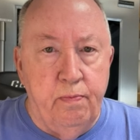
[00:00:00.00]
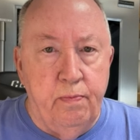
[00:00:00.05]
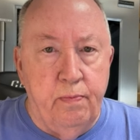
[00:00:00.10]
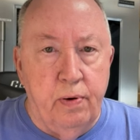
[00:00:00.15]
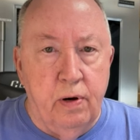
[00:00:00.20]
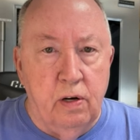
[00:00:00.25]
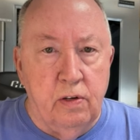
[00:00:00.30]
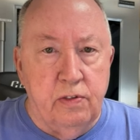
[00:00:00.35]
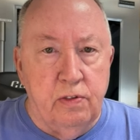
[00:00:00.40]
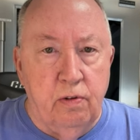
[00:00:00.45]

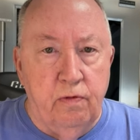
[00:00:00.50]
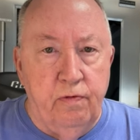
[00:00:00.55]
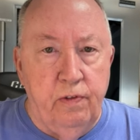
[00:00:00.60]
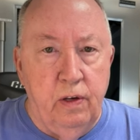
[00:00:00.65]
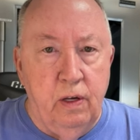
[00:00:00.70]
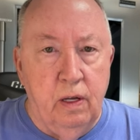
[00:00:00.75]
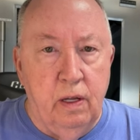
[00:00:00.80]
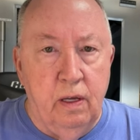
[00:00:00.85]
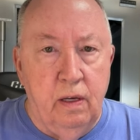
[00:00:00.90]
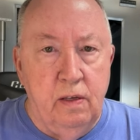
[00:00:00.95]
personal
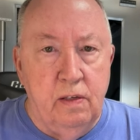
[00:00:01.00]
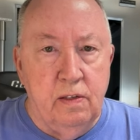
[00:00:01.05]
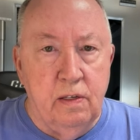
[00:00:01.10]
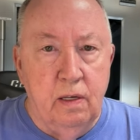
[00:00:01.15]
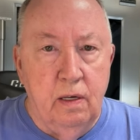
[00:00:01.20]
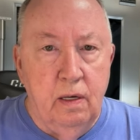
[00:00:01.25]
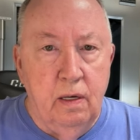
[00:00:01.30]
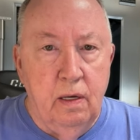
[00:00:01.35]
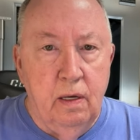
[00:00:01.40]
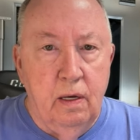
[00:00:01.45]

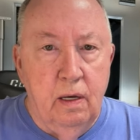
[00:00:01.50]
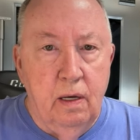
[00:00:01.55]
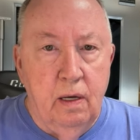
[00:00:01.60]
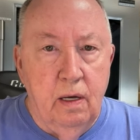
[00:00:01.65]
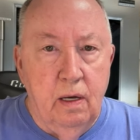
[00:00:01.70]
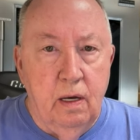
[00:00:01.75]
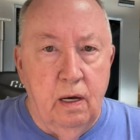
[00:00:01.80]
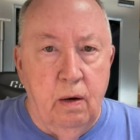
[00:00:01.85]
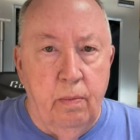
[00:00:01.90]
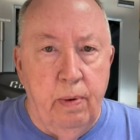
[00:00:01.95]
feelings
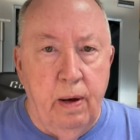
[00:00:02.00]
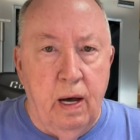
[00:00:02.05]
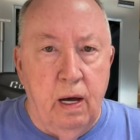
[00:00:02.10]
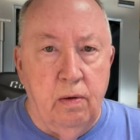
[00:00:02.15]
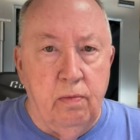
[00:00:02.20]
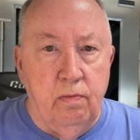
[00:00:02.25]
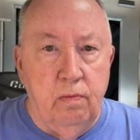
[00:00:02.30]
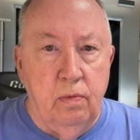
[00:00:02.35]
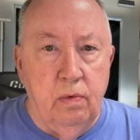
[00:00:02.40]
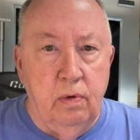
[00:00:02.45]

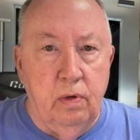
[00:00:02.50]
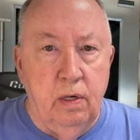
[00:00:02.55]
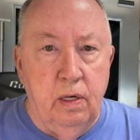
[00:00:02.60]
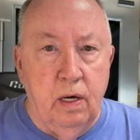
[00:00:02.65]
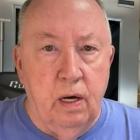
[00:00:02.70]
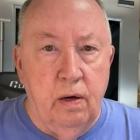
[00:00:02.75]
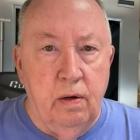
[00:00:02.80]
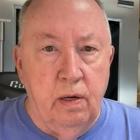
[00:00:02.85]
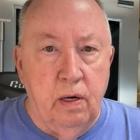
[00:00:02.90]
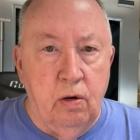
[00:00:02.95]
about
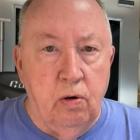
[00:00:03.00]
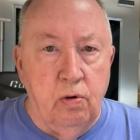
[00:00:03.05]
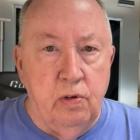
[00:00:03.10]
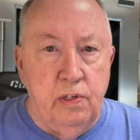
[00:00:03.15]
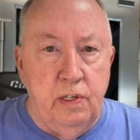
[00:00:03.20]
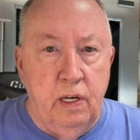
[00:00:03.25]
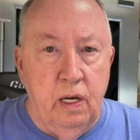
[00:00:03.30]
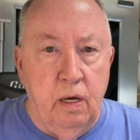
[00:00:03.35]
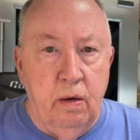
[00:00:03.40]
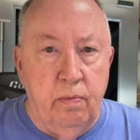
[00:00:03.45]
gun
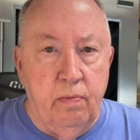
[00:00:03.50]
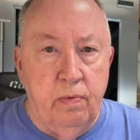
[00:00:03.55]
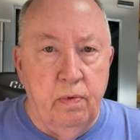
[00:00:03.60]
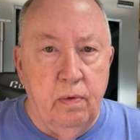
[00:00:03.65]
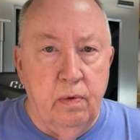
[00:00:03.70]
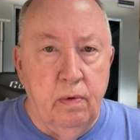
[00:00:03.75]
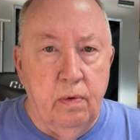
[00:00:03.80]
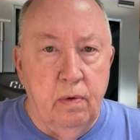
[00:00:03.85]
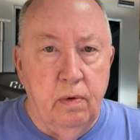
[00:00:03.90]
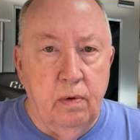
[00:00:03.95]
ownership,
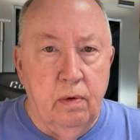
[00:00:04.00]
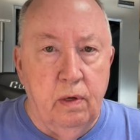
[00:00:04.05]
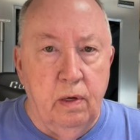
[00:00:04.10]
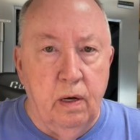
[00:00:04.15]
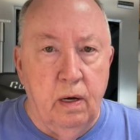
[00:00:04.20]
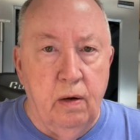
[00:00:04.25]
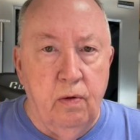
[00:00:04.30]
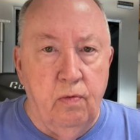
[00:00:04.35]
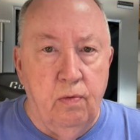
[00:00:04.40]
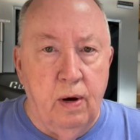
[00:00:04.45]

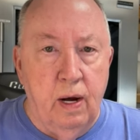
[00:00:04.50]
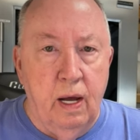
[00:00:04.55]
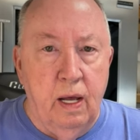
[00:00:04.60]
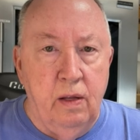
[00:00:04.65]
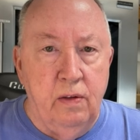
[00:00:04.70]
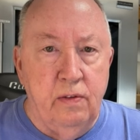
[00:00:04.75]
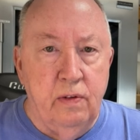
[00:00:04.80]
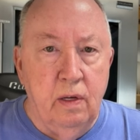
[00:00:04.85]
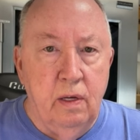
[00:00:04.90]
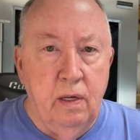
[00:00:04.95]
gun
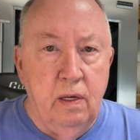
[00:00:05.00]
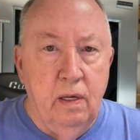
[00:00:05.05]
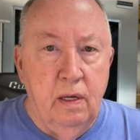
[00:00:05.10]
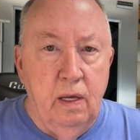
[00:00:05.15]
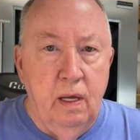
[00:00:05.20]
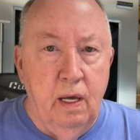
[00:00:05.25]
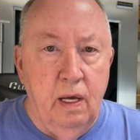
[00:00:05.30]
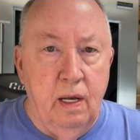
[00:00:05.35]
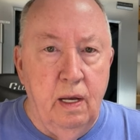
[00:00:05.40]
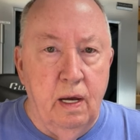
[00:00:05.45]
rights
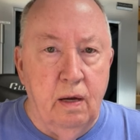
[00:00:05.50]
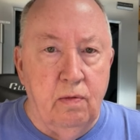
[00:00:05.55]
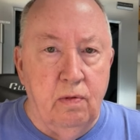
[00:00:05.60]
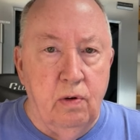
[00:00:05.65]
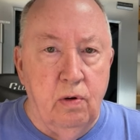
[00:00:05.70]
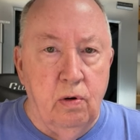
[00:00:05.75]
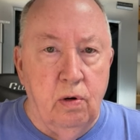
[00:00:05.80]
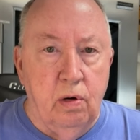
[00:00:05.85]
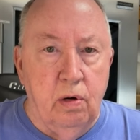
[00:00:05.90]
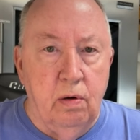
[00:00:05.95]
in
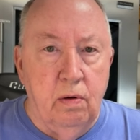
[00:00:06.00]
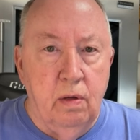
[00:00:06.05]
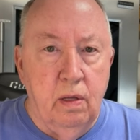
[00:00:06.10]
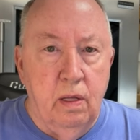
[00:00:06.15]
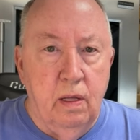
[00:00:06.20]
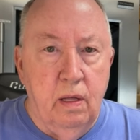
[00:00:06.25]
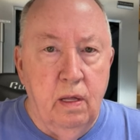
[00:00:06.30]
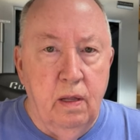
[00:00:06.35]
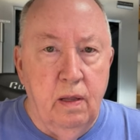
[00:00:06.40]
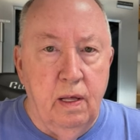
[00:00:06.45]

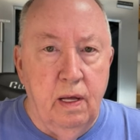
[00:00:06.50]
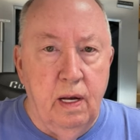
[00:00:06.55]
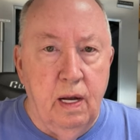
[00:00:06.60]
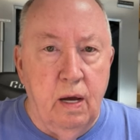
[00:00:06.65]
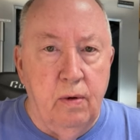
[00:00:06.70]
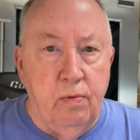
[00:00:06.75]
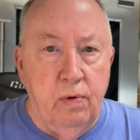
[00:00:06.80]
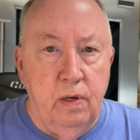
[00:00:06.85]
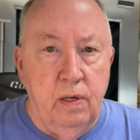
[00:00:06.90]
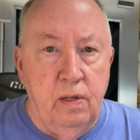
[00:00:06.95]
Ecuador that
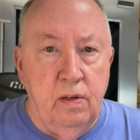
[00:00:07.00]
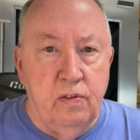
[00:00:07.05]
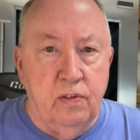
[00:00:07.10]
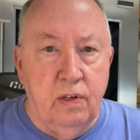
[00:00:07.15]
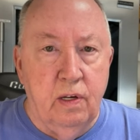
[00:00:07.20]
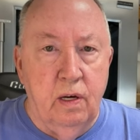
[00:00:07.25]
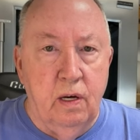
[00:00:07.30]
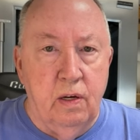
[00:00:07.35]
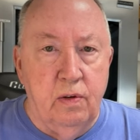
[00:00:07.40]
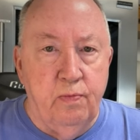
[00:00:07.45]
I would
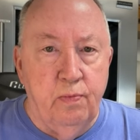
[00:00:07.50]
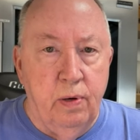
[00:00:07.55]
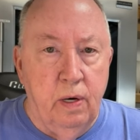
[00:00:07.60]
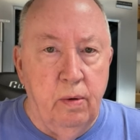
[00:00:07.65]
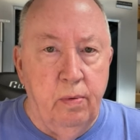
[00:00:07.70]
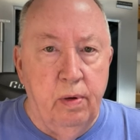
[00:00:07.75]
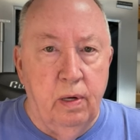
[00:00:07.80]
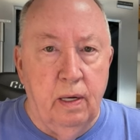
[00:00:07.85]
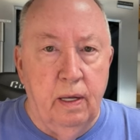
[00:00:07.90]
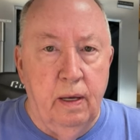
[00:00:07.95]
discuss
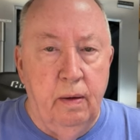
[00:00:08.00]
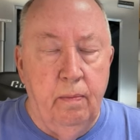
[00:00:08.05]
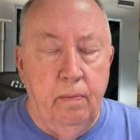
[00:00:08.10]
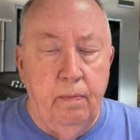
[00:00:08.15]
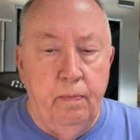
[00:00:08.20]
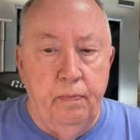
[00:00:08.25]
publicly.